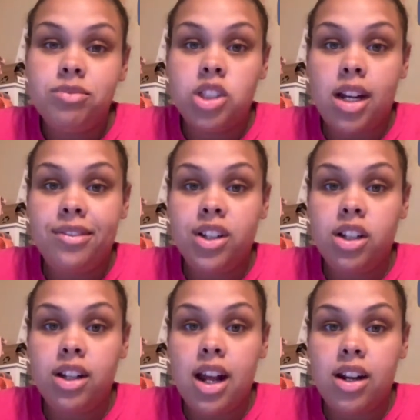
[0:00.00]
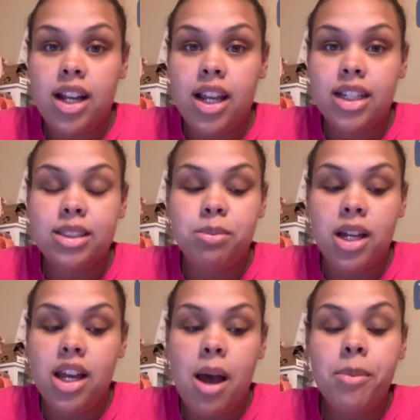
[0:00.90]
try to figure it out i guess
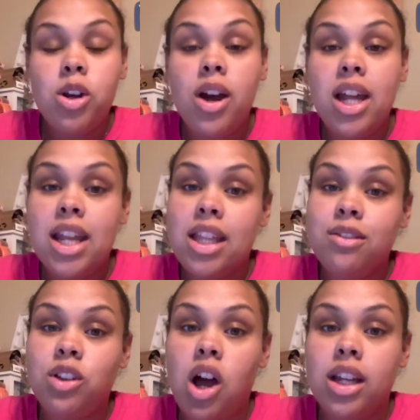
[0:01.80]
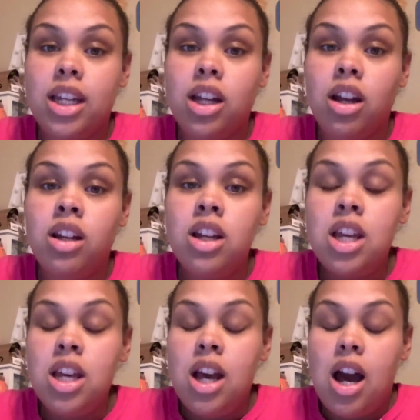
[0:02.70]
but i'm gonna go ahead and end the vlog here
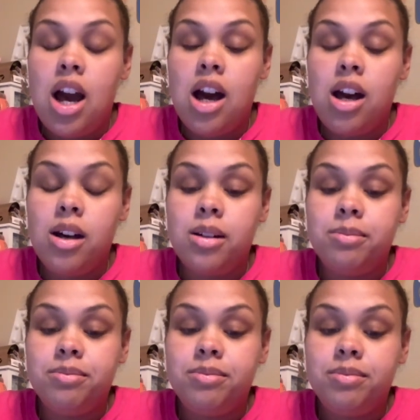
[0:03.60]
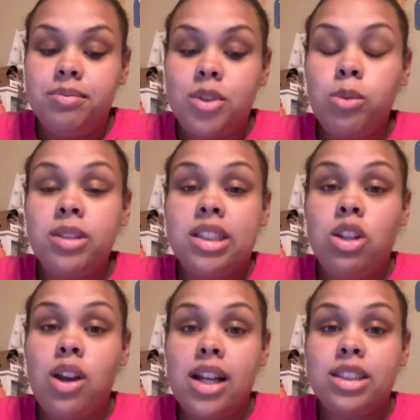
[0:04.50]
um hope to see
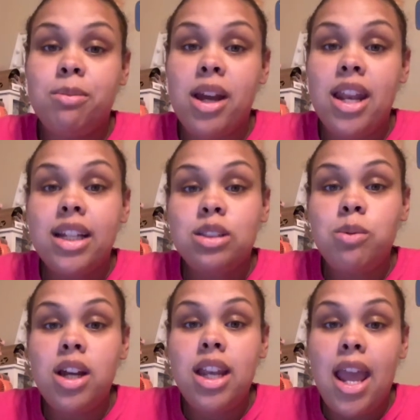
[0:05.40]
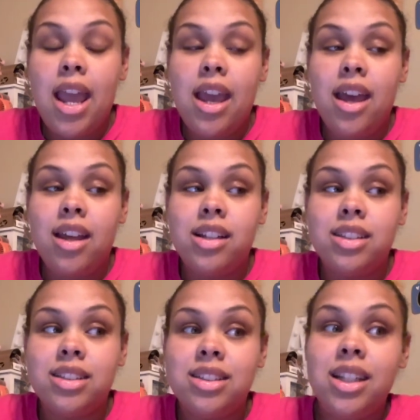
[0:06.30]
you guys in my next one
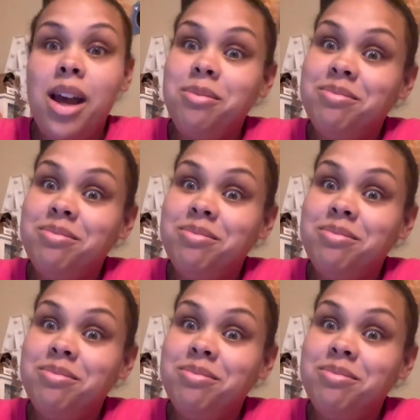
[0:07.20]
and yeah